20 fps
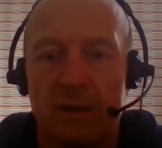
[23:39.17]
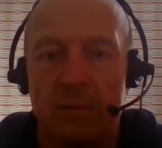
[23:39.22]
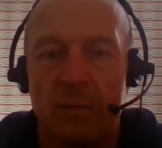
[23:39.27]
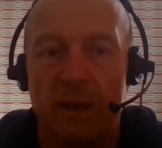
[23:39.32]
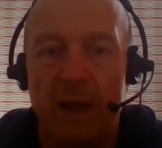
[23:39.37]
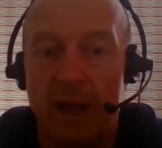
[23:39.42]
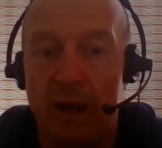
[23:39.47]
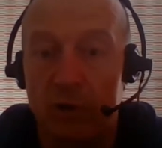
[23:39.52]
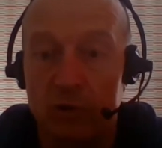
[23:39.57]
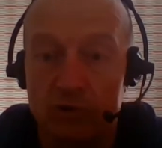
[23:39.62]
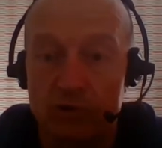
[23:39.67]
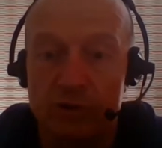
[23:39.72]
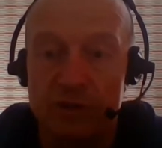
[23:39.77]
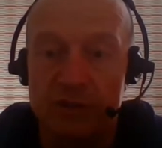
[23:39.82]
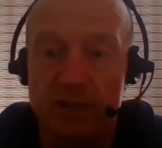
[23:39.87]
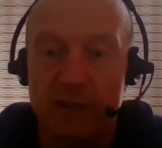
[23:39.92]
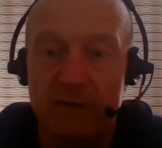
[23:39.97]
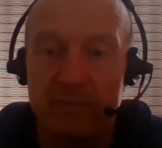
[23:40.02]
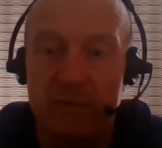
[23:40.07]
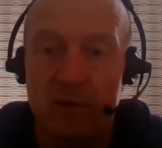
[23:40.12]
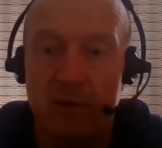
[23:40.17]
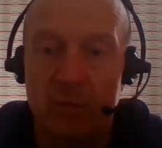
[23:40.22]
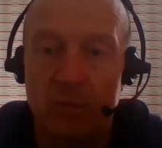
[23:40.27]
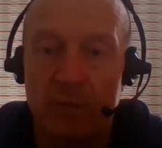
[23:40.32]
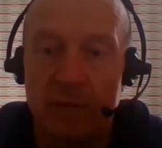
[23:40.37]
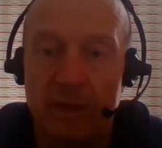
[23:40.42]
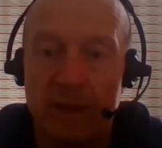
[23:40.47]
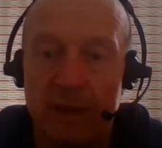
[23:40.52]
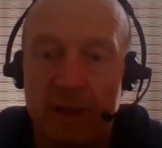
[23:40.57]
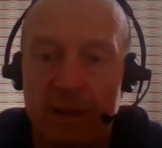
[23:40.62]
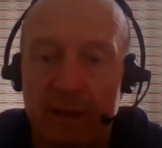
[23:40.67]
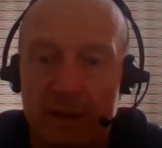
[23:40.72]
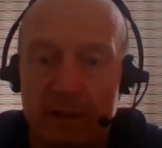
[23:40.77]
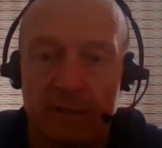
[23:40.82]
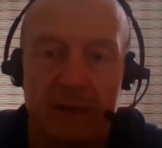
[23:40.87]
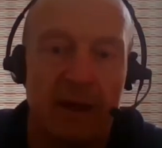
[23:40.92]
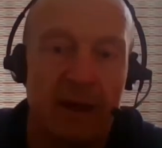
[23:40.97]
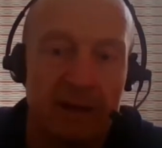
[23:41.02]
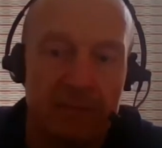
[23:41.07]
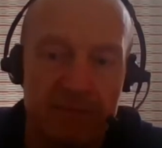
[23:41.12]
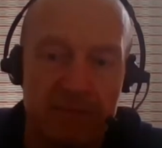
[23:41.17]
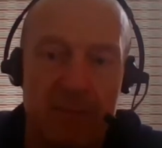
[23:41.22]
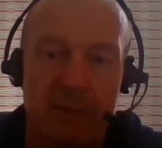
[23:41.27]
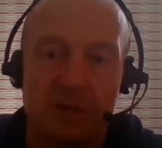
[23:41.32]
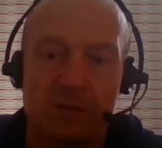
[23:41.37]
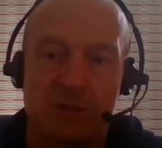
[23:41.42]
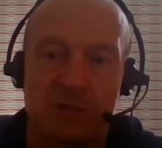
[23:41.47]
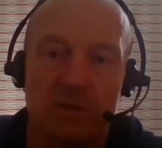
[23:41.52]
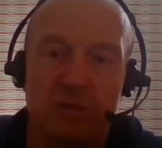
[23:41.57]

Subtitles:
We get a goods received note with it. That information